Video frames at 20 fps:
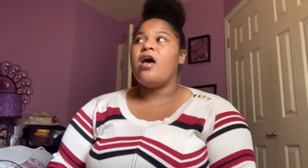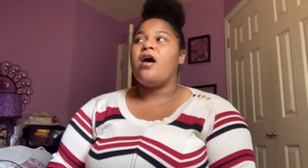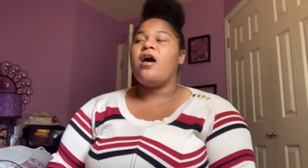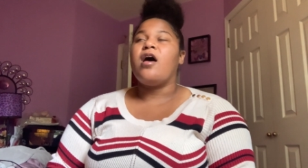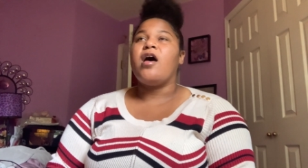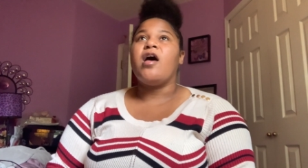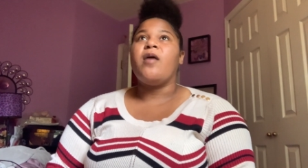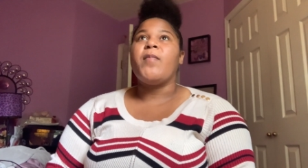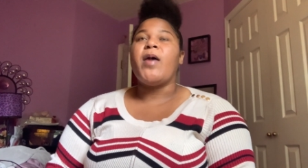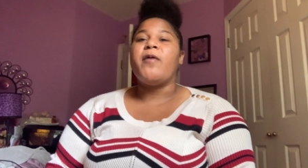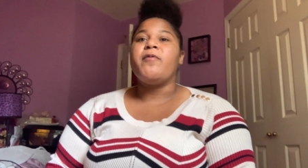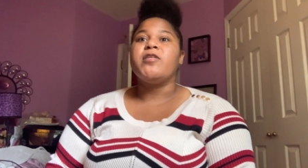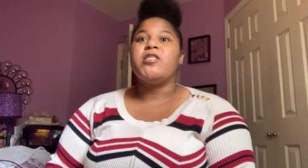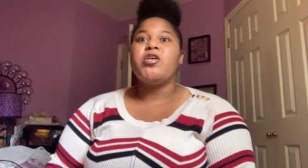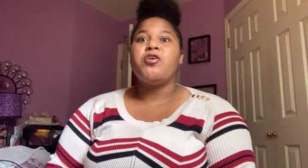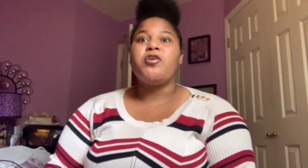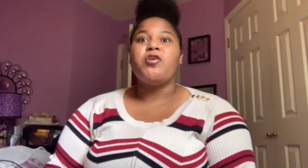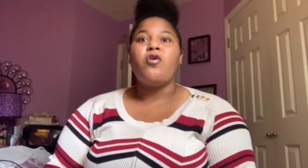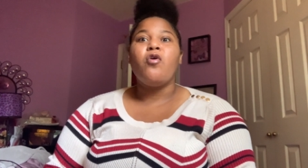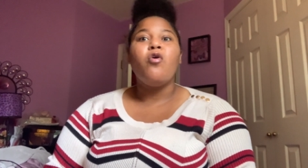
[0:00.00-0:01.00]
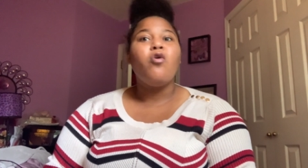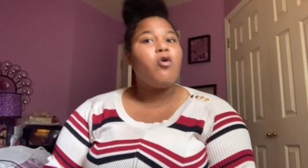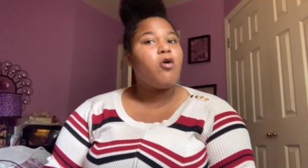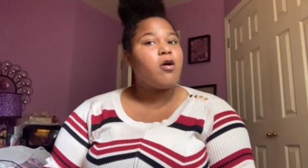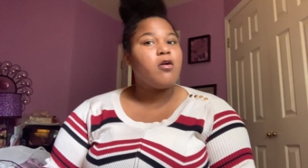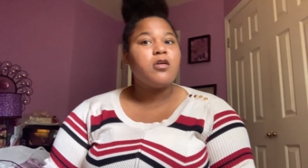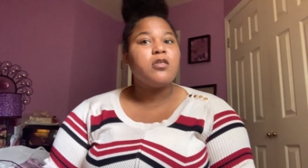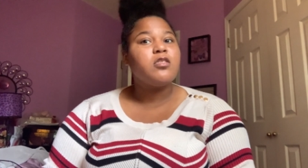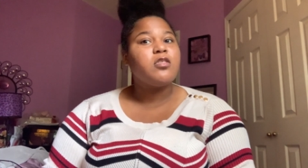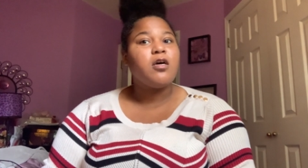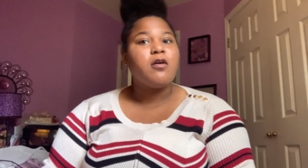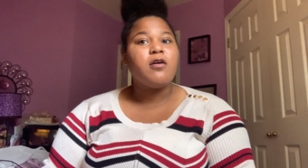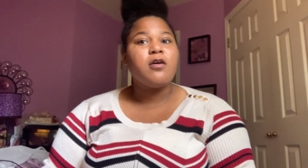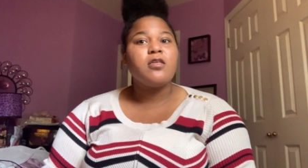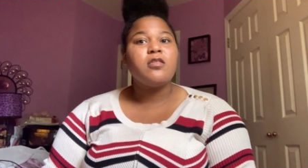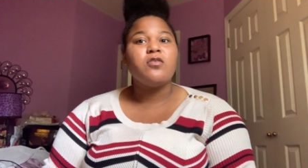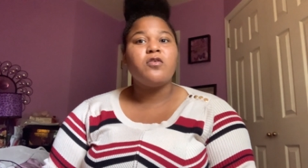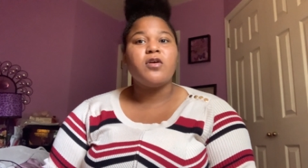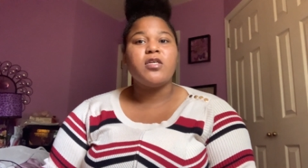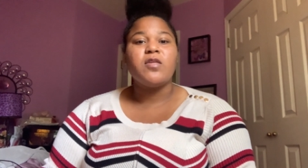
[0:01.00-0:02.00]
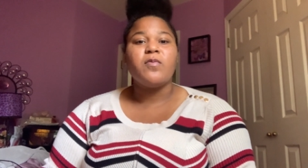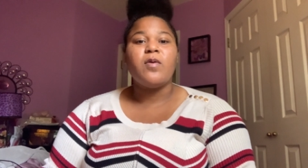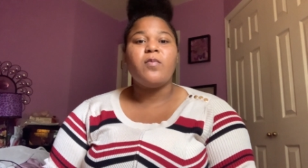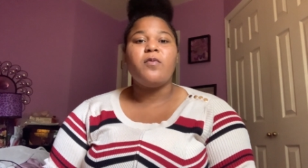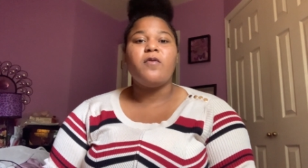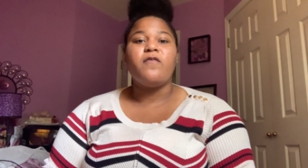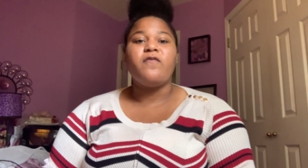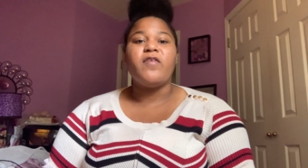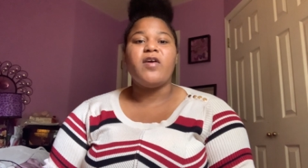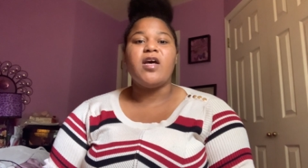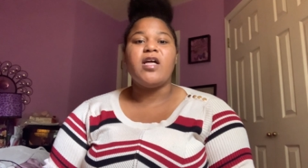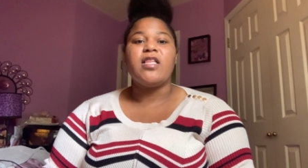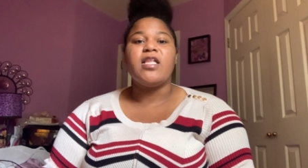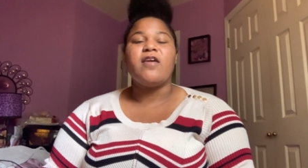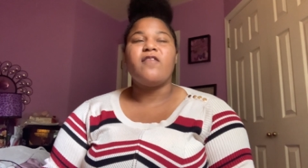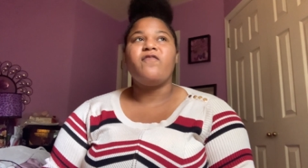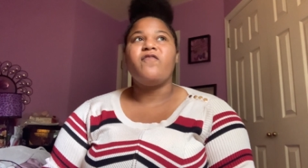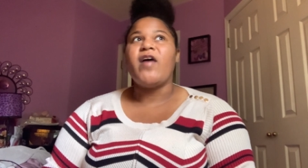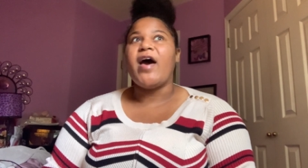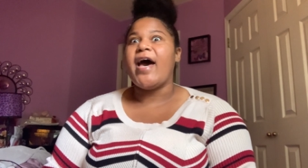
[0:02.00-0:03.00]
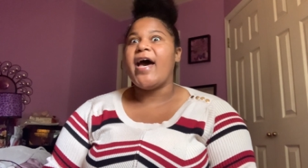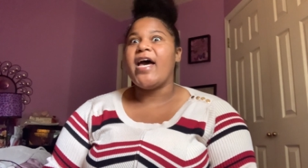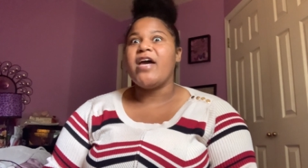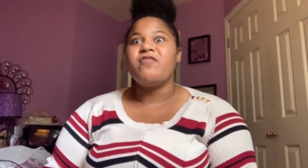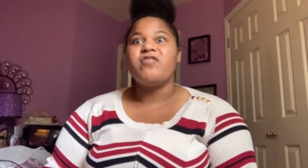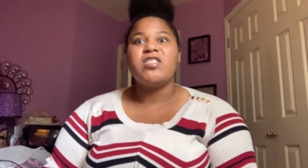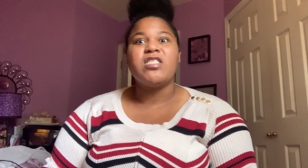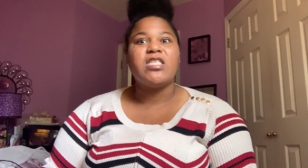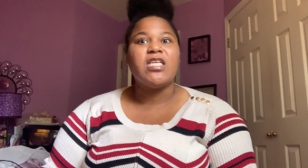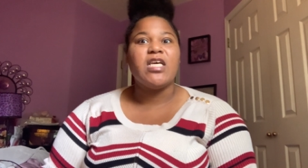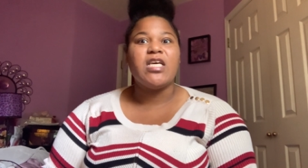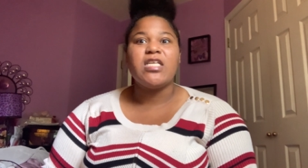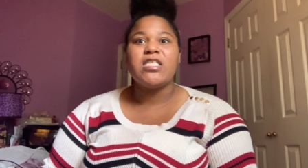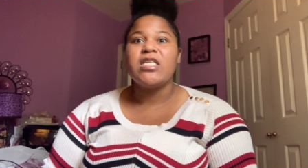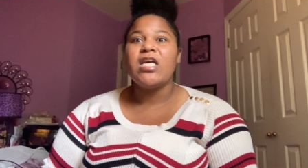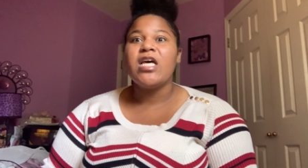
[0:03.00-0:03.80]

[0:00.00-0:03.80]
I was hearing horror stories of people failing 5, 6